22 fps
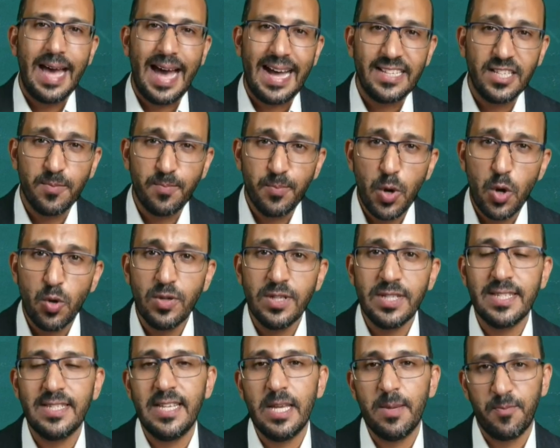And a
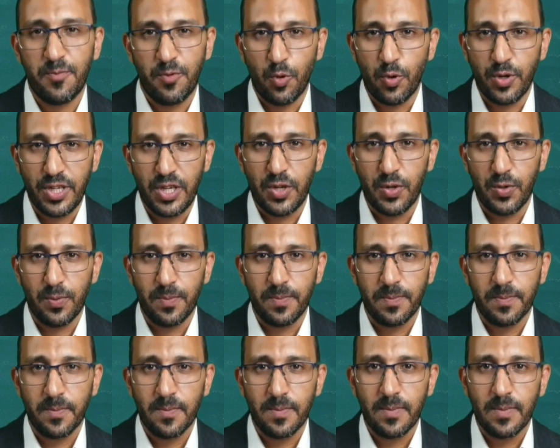bonus tip for you:
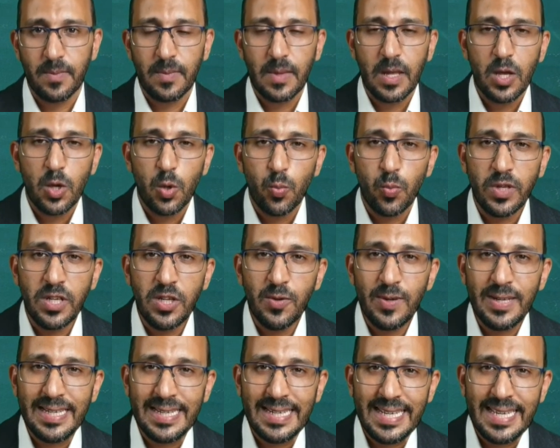when
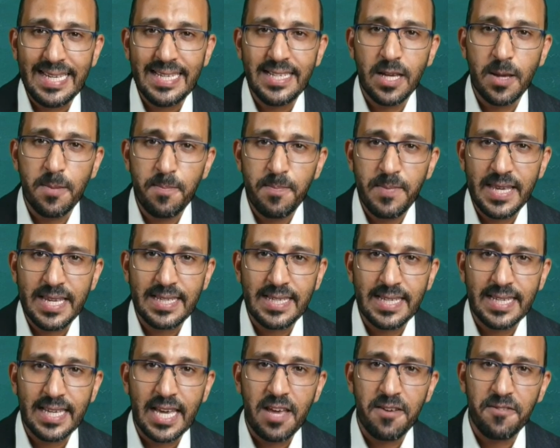you lead a
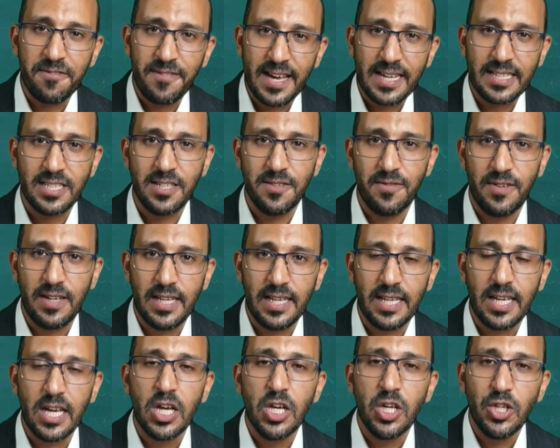meeting
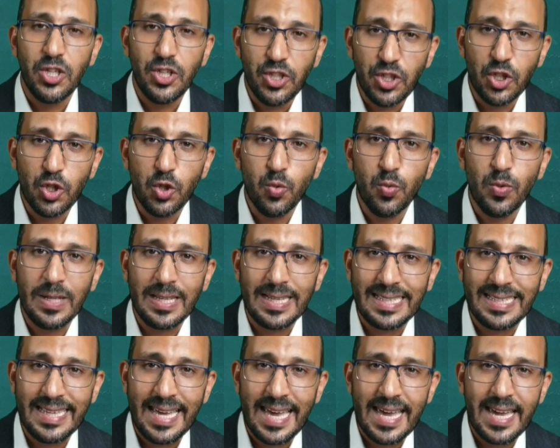effectively, you will
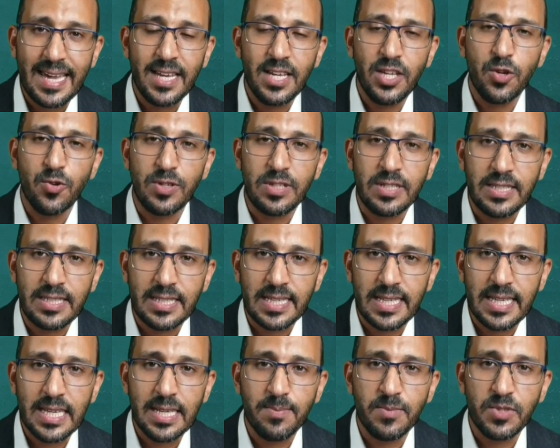gain your
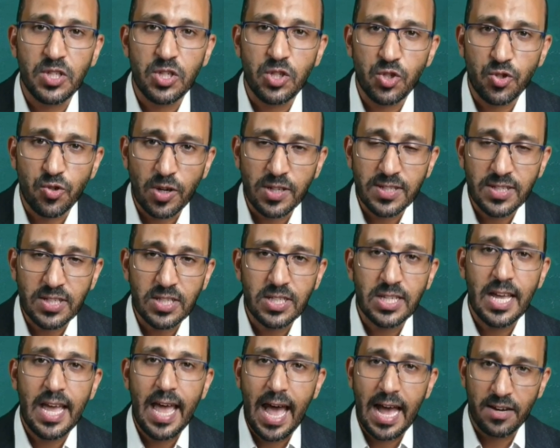team's
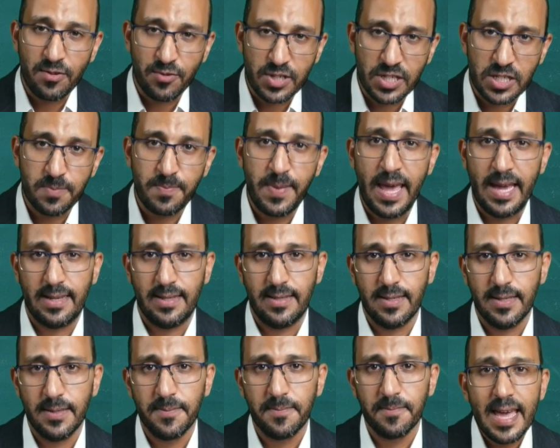trust and respect.